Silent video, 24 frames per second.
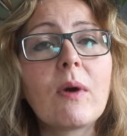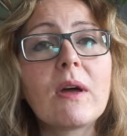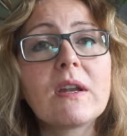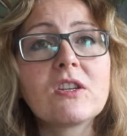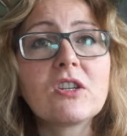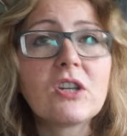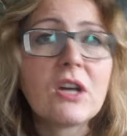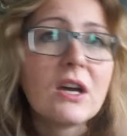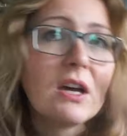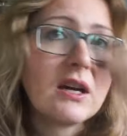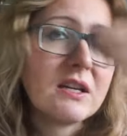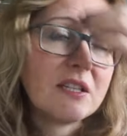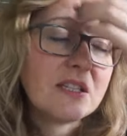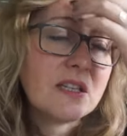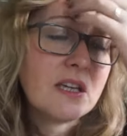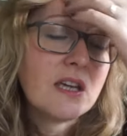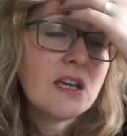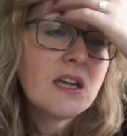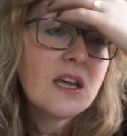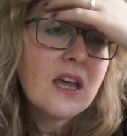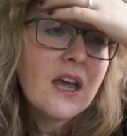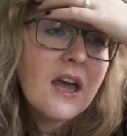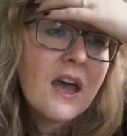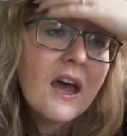and charted it.
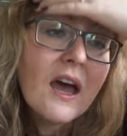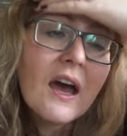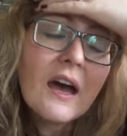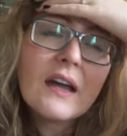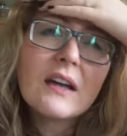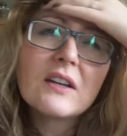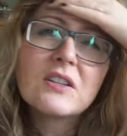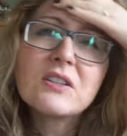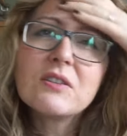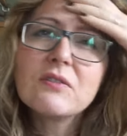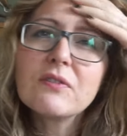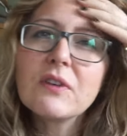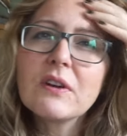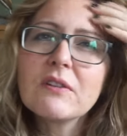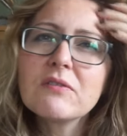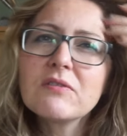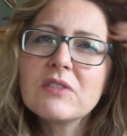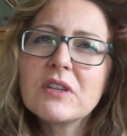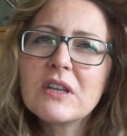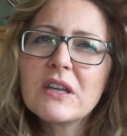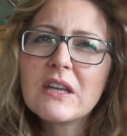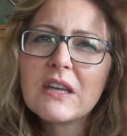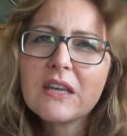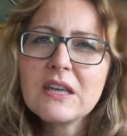I actually found
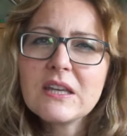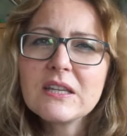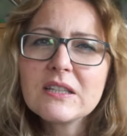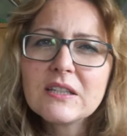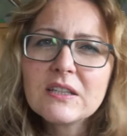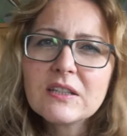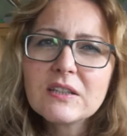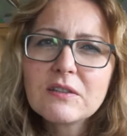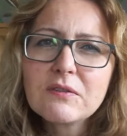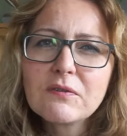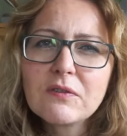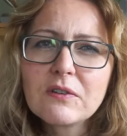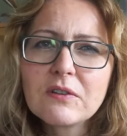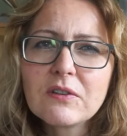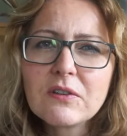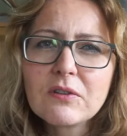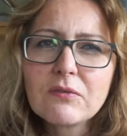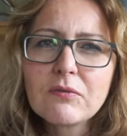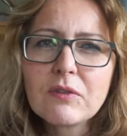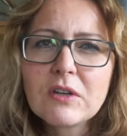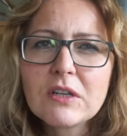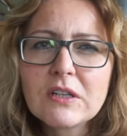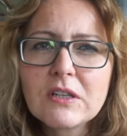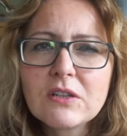it easier to follow the
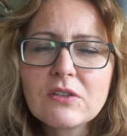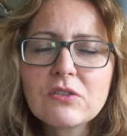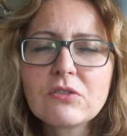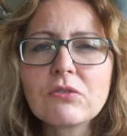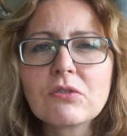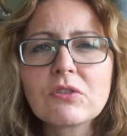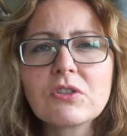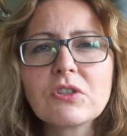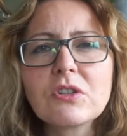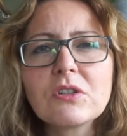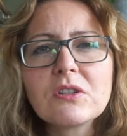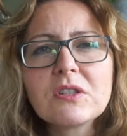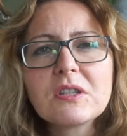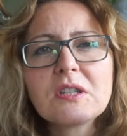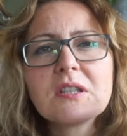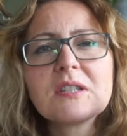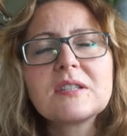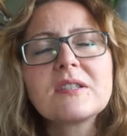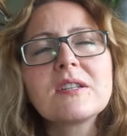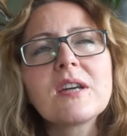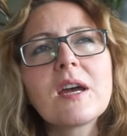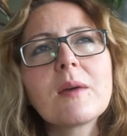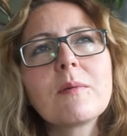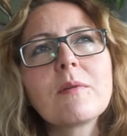written instructions this
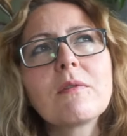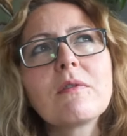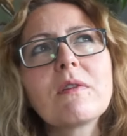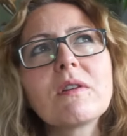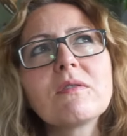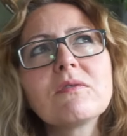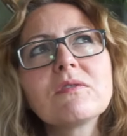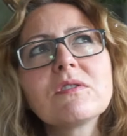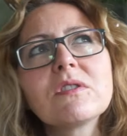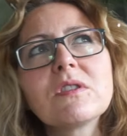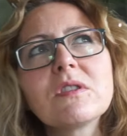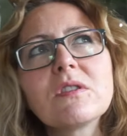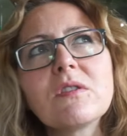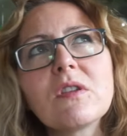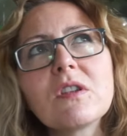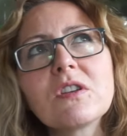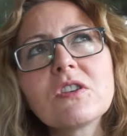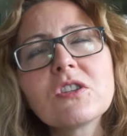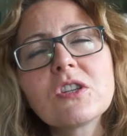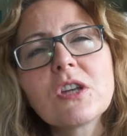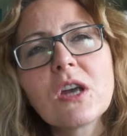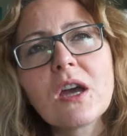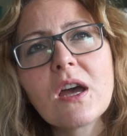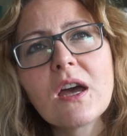time around than the
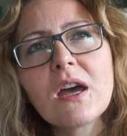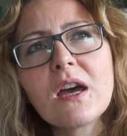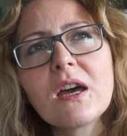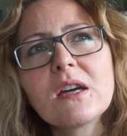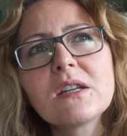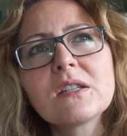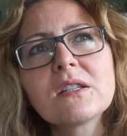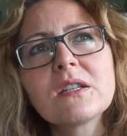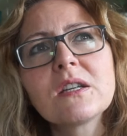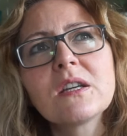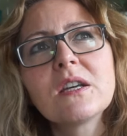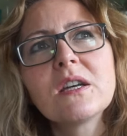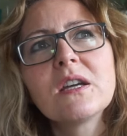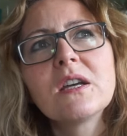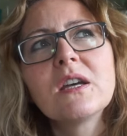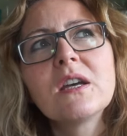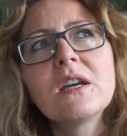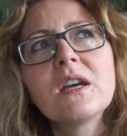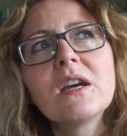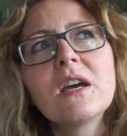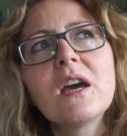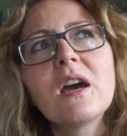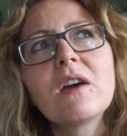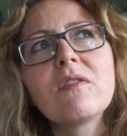chart.
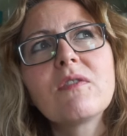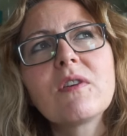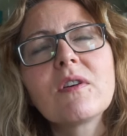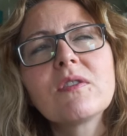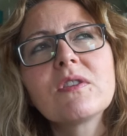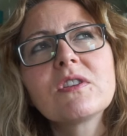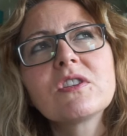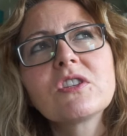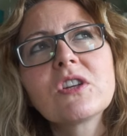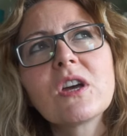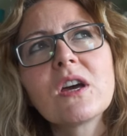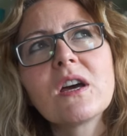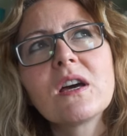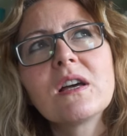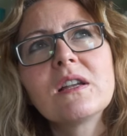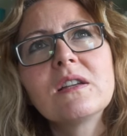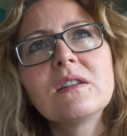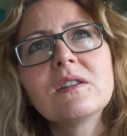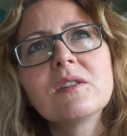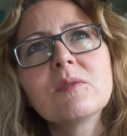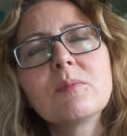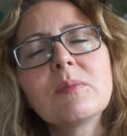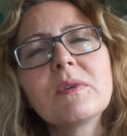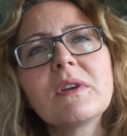I found the chart a
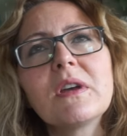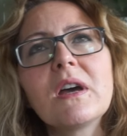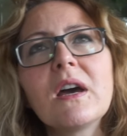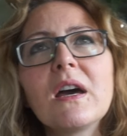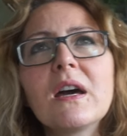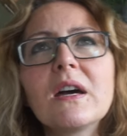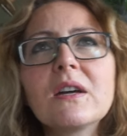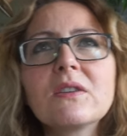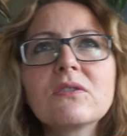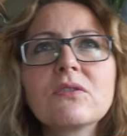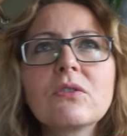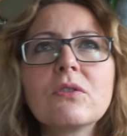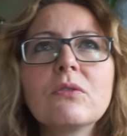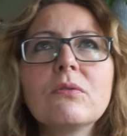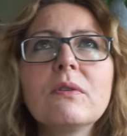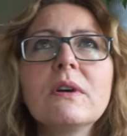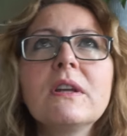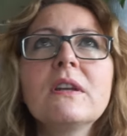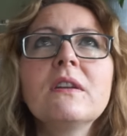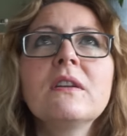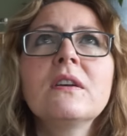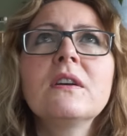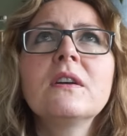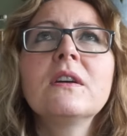little bit hard
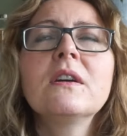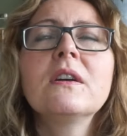going,